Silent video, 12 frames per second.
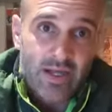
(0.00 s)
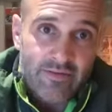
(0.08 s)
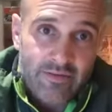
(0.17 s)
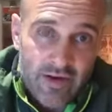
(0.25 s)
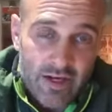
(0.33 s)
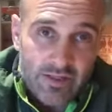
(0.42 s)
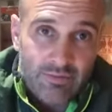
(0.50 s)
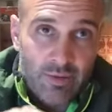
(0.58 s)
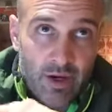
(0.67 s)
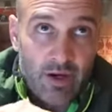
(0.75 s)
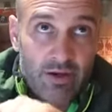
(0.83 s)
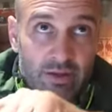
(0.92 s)
the first
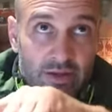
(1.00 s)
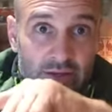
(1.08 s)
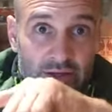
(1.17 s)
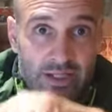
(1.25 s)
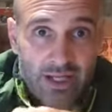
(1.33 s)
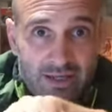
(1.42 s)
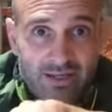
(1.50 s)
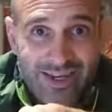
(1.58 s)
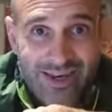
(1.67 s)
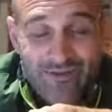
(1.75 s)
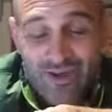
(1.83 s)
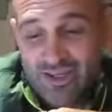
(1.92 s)
part of the second
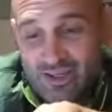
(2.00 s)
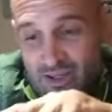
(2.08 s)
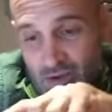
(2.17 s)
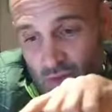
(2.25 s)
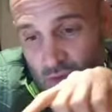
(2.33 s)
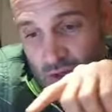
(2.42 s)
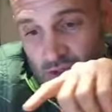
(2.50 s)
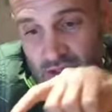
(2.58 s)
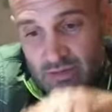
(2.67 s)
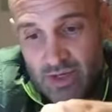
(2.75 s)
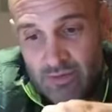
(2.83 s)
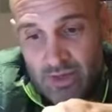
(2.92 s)
series, there was
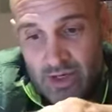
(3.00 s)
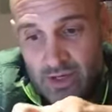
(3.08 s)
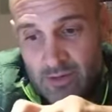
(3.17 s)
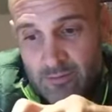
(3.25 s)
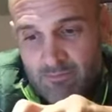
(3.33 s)
Namibia,